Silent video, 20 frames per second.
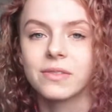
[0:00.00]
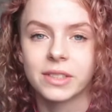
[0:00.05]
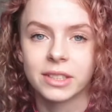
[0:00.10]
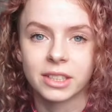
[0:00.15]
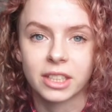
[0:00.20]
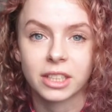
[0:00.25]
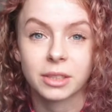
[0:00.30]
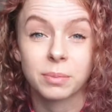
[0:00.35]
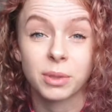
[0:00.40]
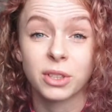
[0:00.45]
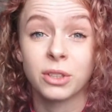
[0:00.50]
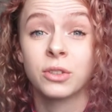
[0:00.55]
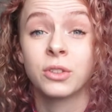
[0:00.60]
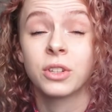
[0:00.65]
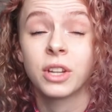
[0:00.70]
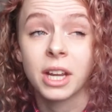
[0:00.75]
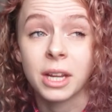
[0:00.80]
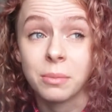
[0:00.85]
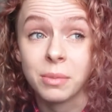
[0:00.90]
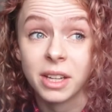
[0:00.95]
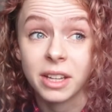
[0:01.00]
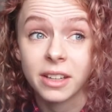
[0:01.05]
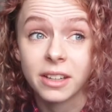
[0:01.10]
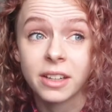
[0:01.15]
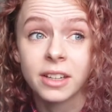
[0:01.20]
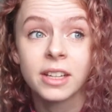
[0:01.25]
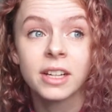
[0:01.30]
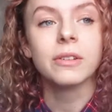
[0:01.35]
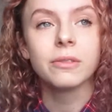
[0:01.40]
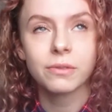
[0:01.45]
physics because you came here
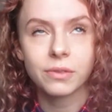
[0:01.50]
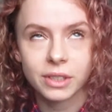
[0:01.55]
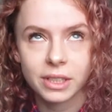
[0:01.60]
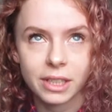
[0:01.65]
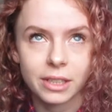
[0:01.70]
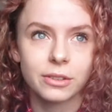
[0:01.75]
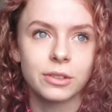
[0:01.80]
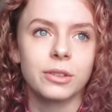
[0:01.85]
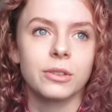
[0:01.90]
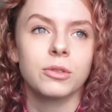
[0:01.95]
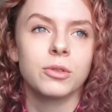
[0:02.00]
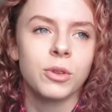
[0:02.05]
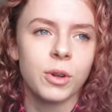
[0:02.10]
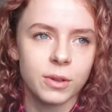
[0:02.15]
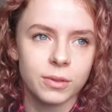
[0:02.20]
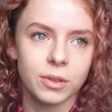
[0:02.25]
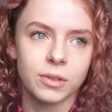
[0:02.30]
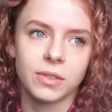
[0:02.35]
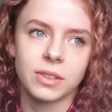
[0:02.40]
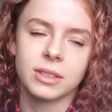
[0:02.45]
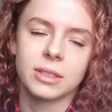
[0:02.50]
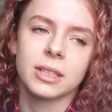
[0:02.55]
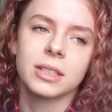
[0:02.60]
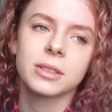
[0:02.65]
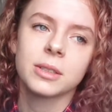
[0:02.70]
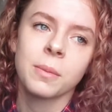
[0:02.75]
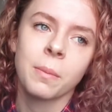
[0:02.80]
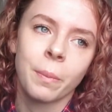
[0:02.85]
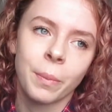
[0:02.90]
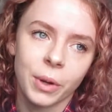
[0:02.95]
for tattoos, not for
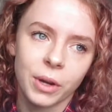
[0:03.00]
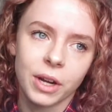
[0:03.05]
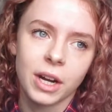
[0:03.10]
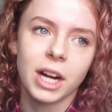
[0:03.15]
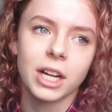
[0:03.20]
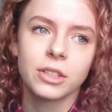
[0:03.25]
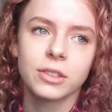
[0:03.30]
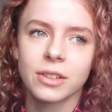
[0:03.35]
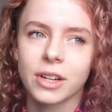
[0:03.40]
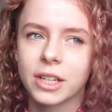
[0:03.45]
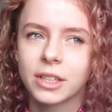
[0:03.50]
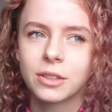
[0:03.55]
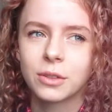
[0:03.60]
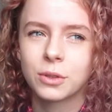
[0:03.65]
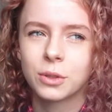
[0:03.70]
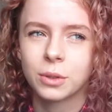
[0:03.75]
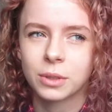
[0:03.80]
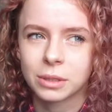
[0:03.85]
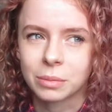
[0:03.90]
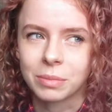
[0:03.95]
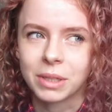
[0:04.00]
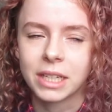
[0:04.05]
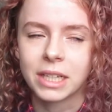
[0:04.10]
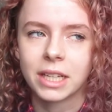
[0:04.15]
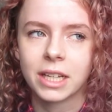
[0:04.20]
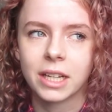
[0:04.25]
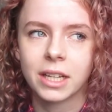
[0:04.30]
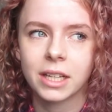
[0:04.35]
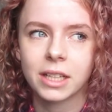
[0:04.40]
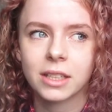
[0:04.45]
physics. But I tried to explain
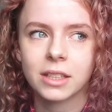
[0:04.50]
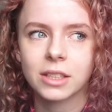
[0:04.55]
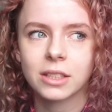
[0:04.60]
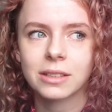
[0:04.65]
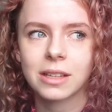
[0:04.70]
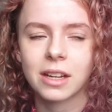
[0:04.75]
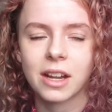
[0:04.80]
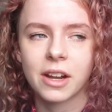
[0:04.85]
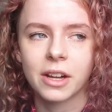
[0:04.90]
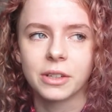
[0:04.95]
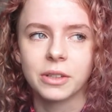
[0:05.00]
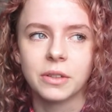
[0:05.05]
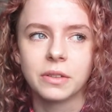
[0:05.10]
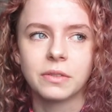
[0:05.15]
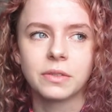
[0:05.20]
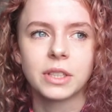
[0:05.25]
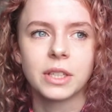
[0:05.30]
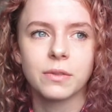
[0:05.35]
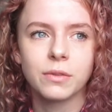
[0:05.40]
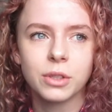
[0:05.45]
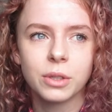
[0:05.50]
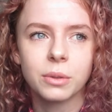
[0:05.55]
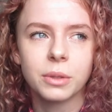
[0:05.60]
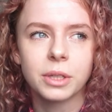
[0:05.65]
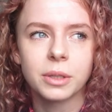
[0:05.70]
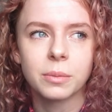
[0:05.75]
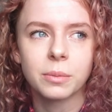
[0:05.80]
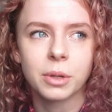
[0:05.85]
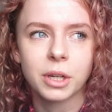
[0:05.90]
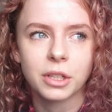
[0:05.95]
it to kind of give you
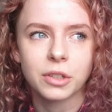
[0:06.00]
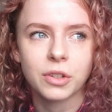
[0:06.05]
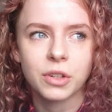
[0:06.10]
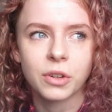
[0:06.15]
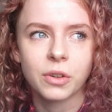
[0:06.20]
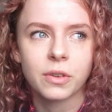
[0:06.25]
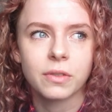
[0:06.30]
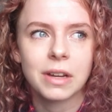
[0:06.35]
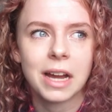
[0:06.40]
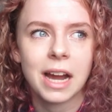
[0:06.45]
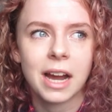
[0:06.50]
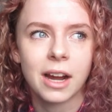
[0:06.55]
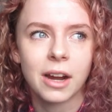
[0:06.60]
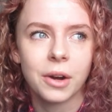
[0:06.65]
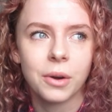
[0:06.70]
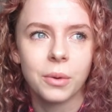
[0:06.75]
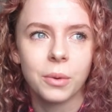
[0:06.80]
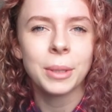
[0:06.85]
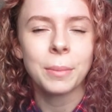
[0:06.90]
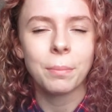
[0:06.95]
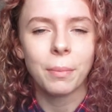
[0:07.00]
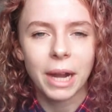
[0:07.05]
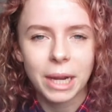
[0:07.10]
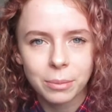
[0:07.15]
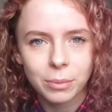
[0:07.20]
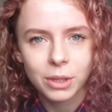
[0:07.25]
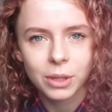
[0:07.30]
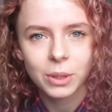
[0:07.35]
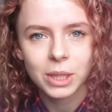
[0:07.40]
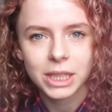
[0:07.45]
an impression of how
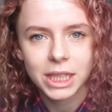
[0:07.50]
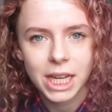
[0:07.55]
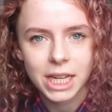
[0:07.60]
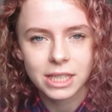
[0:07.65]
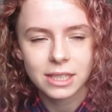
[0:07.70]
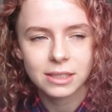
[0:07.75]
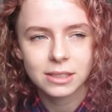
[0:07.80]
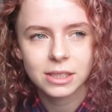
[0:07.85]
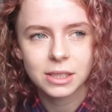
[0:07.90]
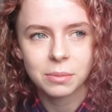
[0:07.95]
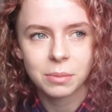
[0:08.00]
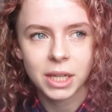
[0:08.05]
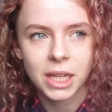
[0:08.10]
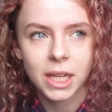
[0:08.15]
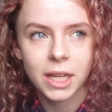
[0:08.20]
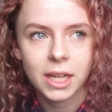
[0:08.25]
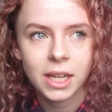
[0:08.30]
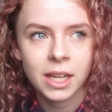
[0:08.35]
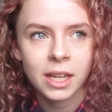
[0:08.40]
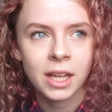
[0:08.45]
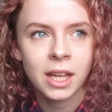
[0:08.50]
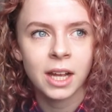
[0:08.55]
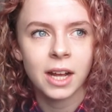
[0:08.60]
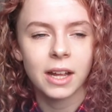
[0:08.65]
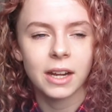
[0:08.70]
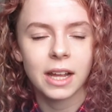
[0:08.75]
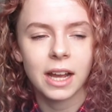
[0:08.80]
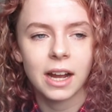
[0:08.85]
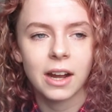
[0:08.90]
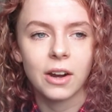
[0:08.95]
mind-blowing that is to me
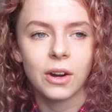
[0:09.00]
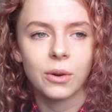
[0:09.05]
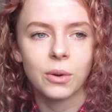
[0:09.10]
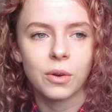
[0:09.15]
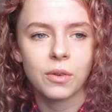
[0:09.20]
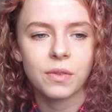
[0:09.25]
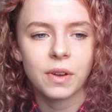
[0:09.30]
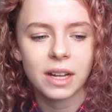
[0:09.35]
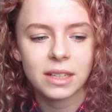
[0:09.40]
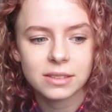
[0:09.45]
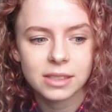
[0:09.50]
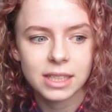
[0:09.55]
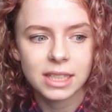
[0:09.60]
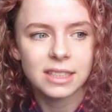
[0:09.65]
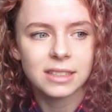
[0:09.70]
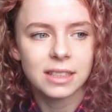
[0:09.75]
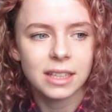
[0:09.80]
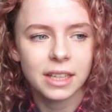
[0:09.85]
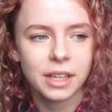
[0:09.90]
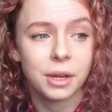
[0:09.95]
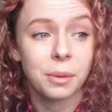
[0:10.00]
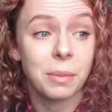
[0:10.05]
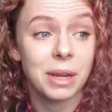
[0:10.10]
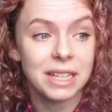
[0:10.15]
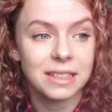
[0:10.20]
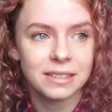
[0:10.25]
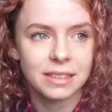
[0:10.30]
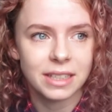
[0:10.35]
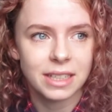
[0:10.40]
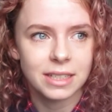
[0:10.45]
and how fascinating and
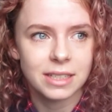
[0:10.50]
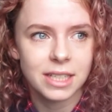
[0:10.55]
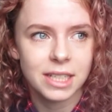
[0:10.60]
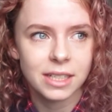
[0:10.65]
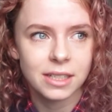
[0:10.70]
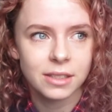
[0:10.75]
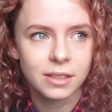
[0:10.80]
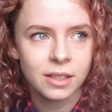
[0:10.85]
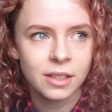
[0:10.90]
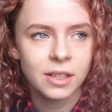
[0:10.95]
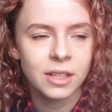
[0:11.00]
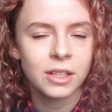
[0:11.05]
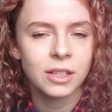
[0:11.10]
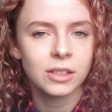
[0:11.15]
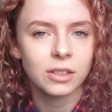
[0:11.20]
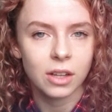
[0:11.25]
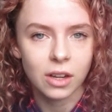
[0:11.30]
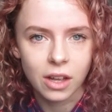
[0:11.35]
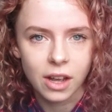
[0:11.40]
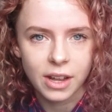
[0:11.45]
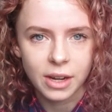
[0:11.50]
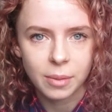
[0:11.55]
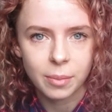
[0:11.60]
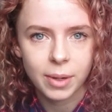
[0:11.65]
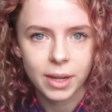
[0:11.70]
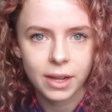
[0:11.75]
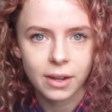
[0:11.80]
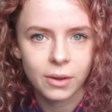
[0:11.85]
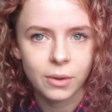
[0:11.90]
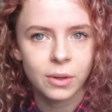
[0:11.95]
amazing it is to learn
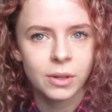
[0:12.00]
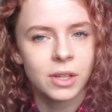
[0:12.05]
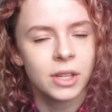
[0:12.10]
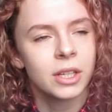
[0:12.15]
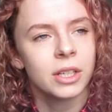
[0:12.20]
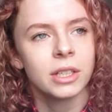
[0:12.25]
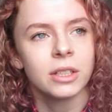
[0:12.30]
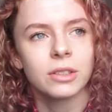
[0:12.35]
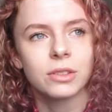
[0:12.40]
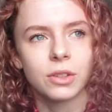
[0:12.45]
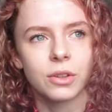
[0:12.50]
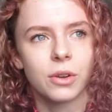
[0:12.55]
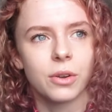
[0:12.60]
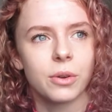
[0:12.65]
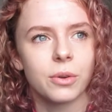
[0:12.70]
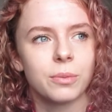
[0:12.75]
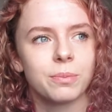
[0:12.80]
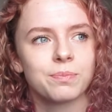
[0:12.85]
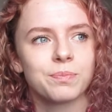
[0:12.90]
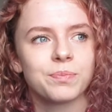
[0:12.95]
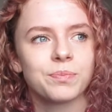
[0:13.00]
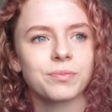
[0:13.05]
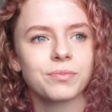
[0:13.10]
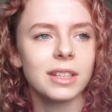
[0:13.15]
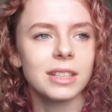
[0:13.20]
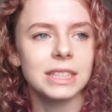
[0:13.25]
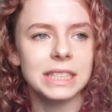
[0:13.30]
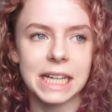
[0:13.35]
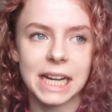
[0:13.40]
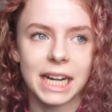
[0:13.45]
about. So
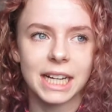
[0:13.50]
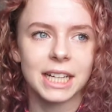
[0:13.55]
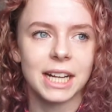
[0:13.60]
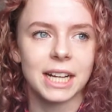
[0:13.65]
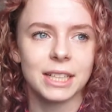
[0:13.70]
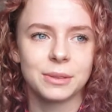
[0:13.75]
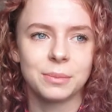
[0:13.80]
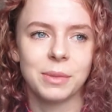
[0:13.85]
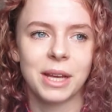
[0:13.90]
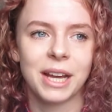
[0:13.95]
yeah, as,